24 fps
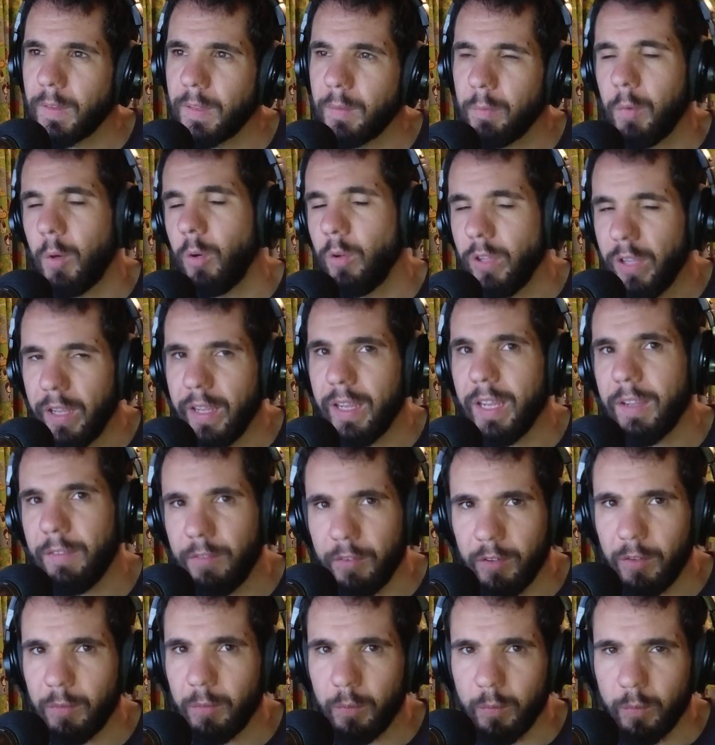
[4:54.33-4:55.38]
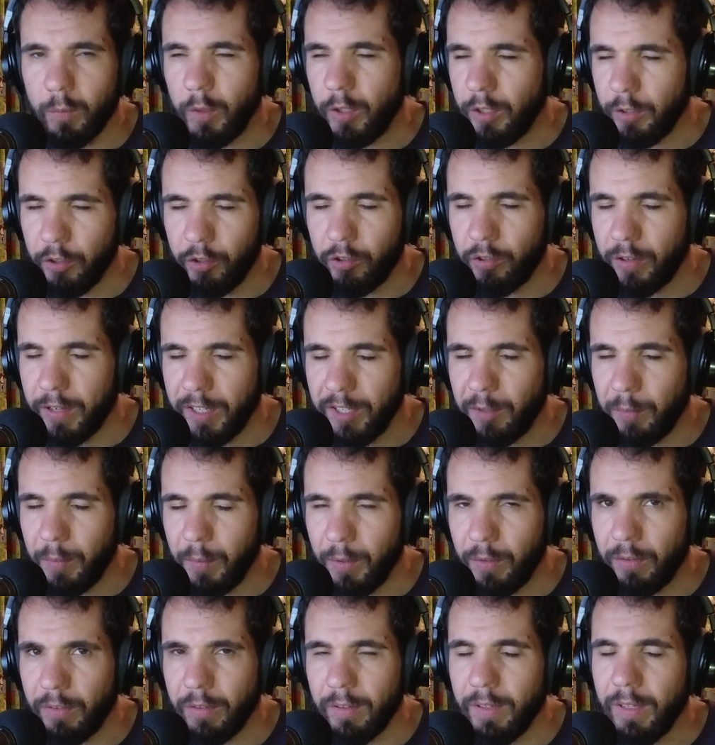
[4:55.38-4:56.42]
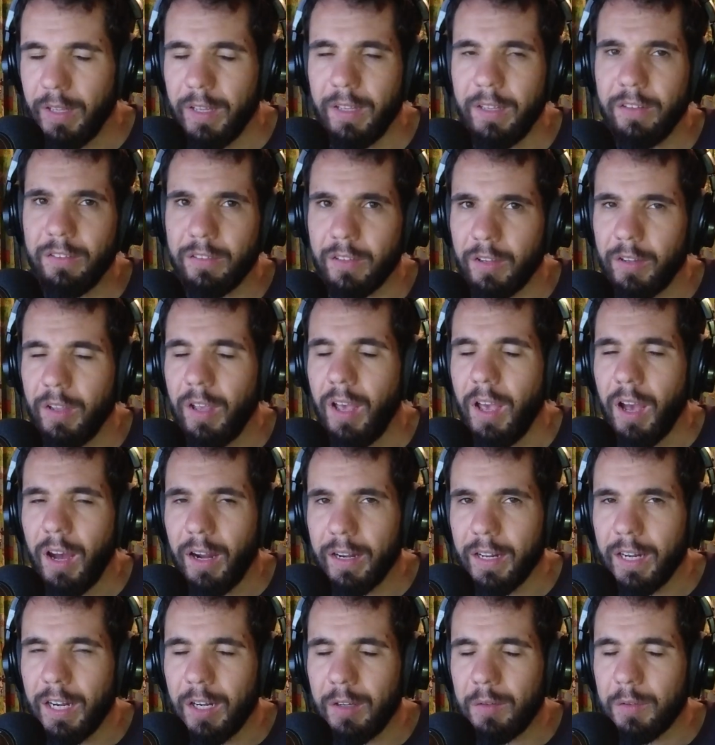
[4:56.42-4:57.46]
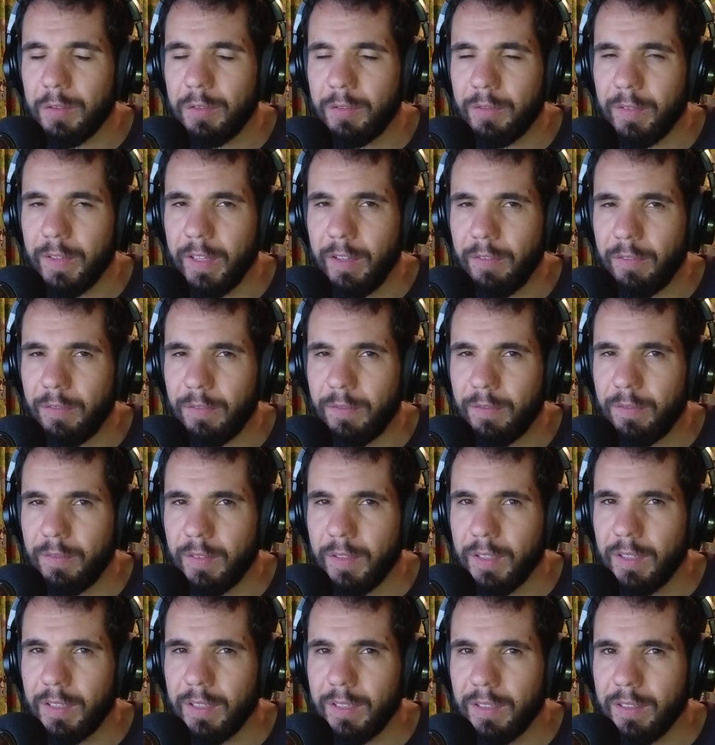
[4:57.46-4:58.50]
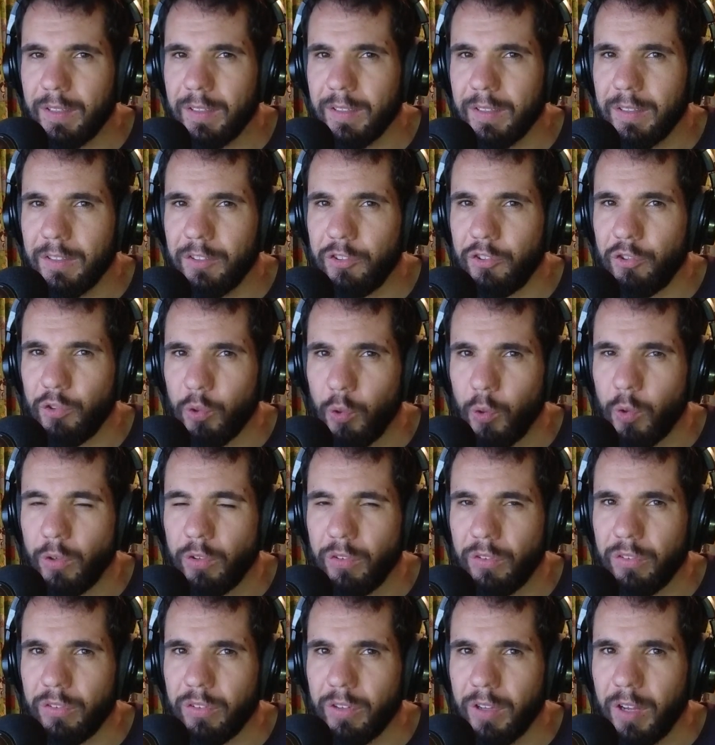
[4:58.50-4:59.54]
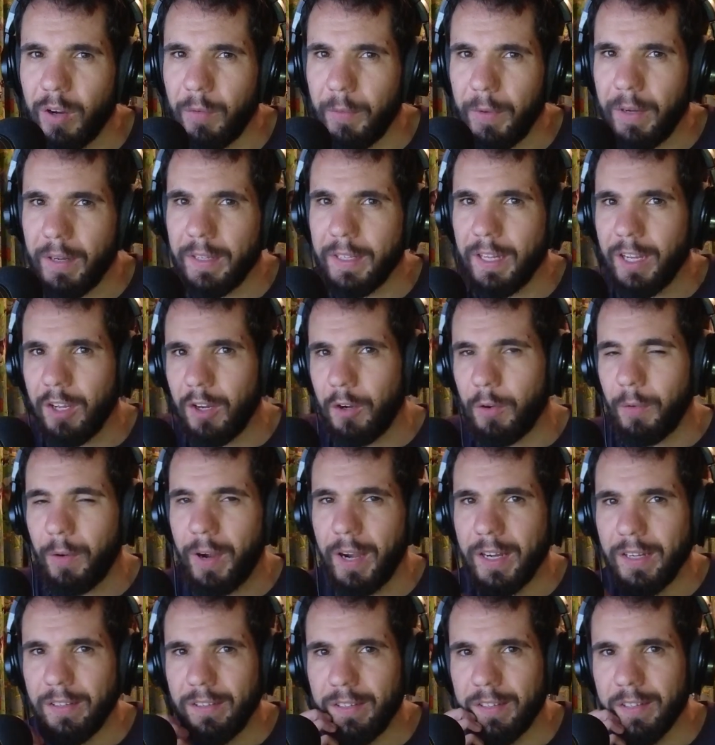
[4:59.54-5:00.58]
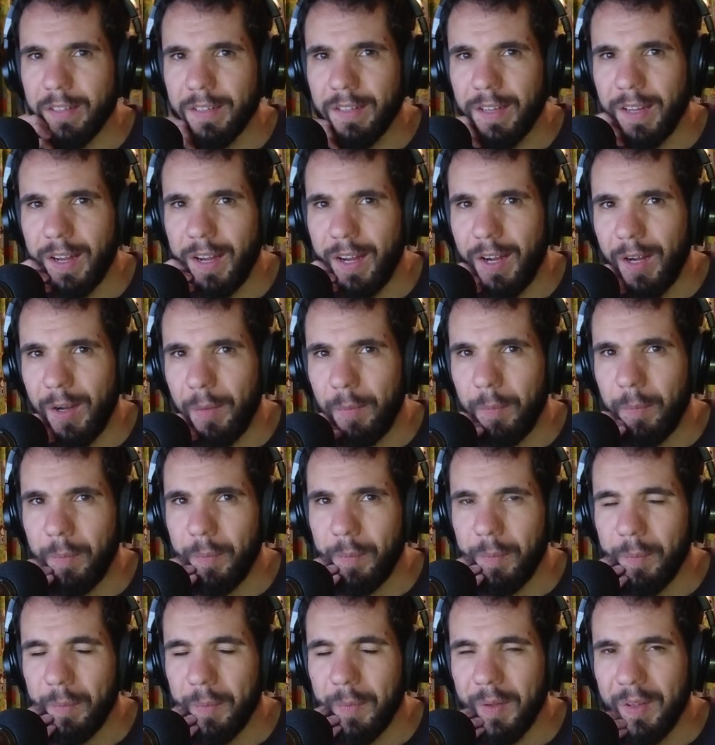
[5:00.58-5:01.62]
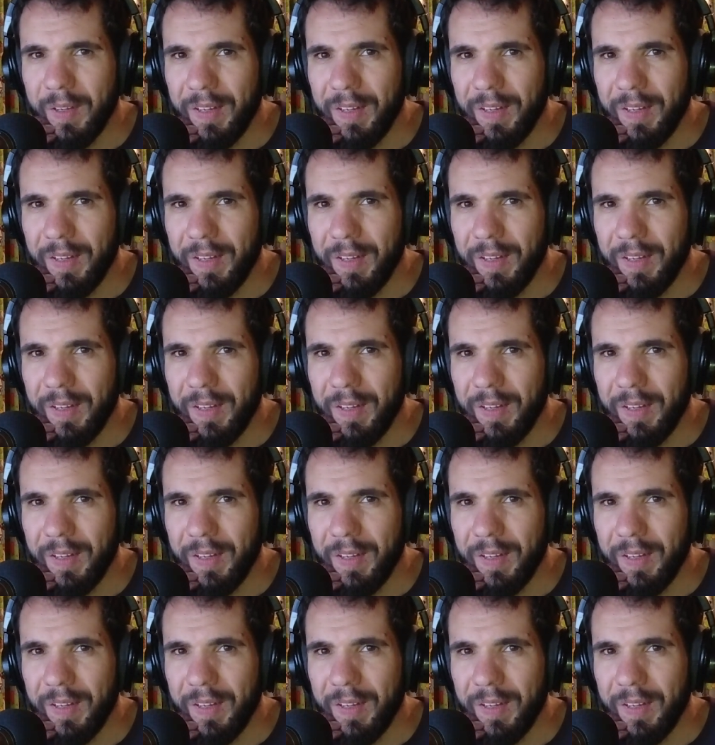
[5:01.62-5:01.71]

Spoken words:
you're a tradesperson. So I don't know if shorts are really a great, great